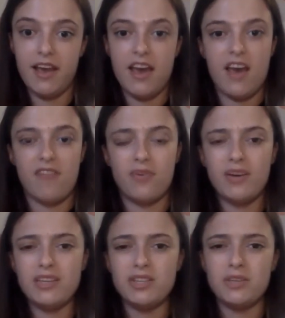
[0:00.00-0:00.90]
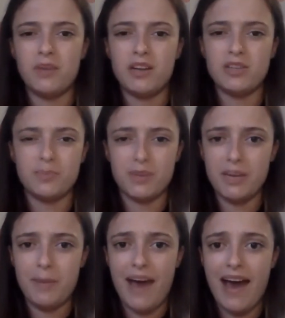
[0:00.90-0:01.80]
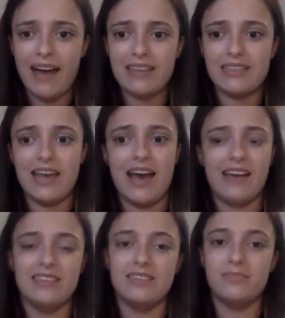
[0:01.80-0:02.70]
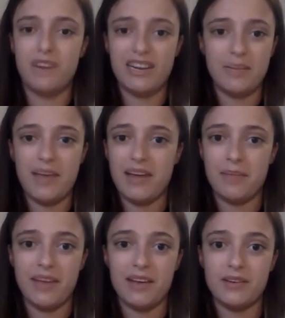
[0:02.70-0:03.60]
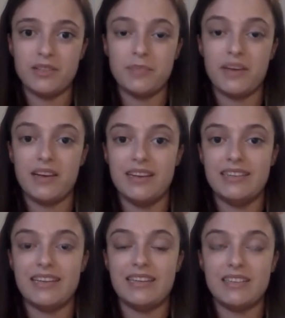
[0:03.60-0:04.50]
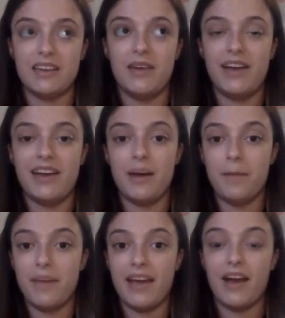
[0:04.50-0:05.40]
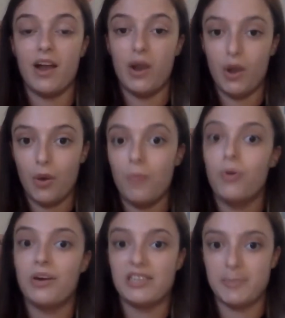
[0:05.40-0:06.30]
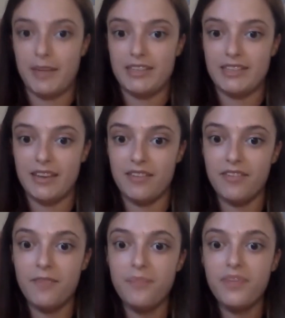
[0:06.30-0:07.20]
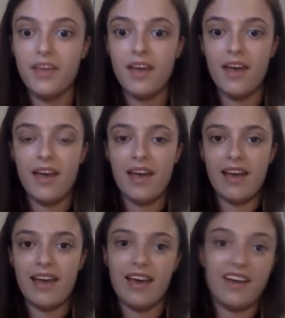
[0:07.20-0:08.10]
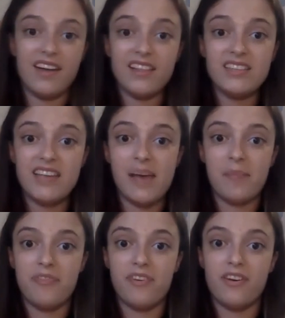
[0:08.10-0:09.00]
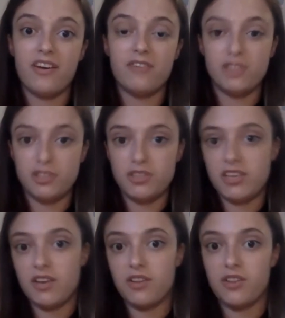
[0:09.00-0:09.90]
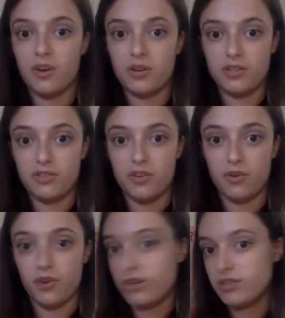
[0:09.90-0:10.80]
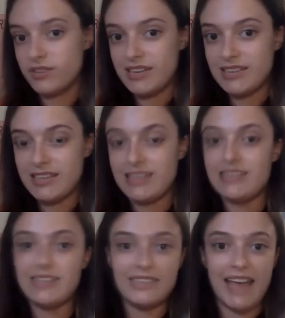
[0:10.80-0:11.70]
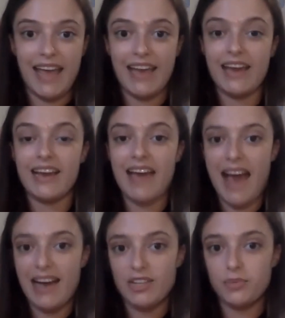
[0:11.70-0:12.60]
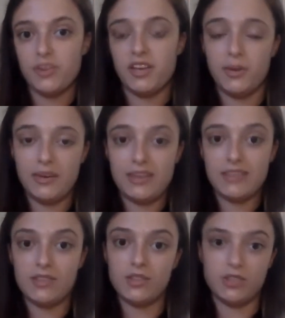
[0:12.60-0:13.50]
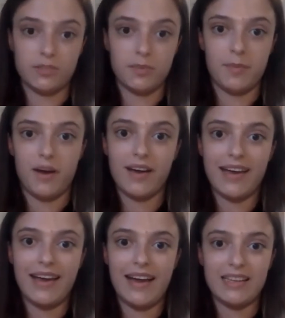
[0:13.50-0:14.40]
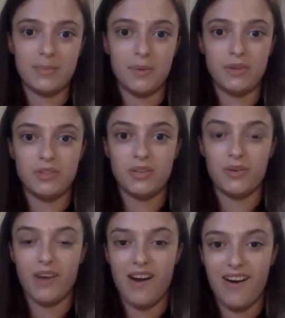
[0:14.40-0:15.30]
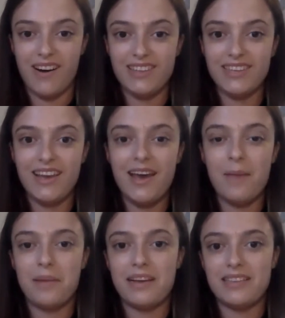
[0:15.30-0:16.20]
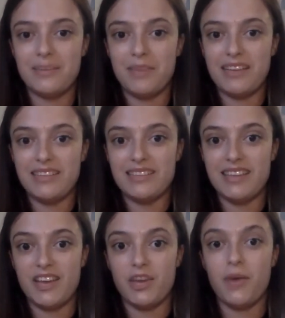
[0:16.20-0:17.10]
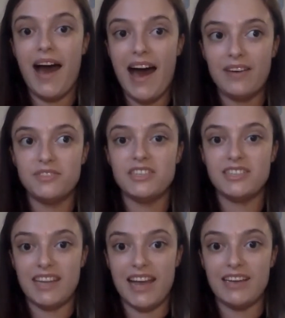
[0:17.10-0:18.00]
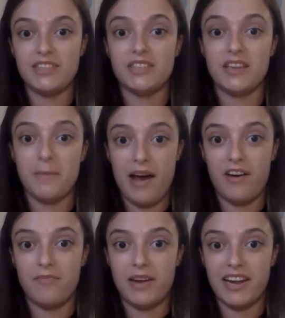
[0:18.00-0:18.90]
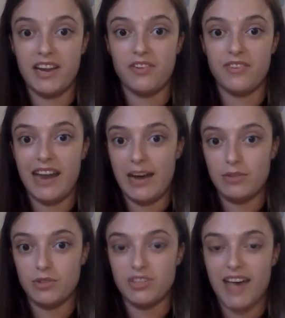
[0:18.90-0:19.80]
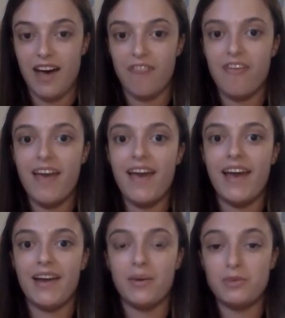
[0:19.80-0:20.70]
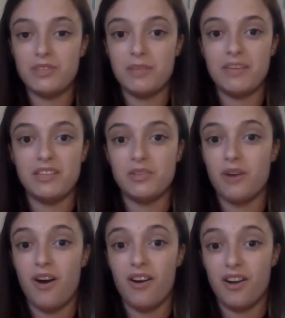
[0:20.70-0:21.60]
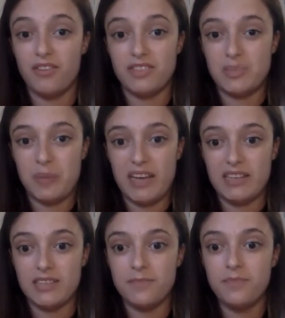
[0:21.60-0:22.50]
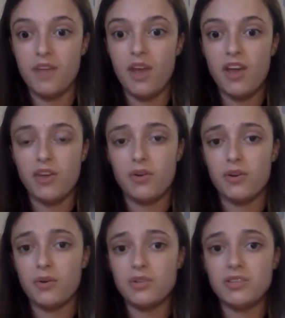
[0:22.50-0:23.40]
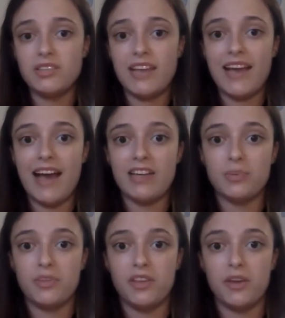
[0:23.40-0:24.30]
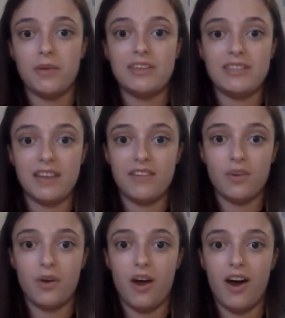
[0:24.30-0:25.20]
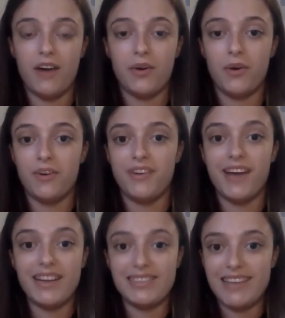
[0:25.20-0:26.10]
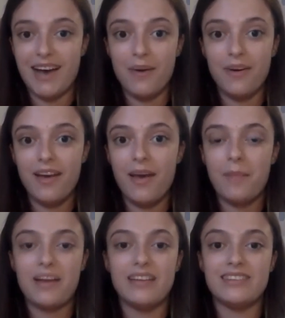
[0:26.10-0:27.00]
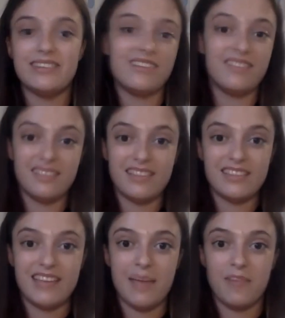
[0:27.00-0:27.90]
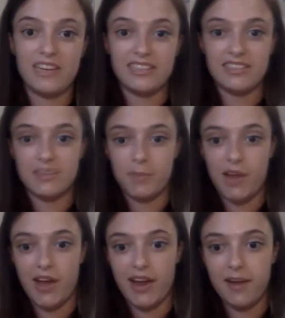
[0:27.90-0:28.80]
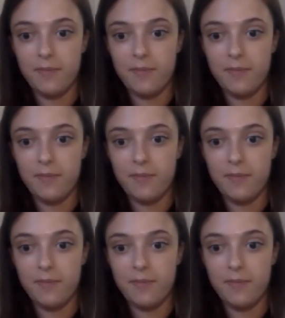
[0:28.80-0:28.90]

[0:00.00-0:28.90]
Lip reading: Avoid too much pre-packed and ready-made meals because it's going to end up being a lot more expensive. Another tip for reducing the cost of your groceries is to take cash with you into the supermarket as opposed to your card, because it means that you have to stick to the amount of money you've allowed yourself, and it also means you can't overspend. You can also take cash with you instead of your card on nights out because the same reasons apply.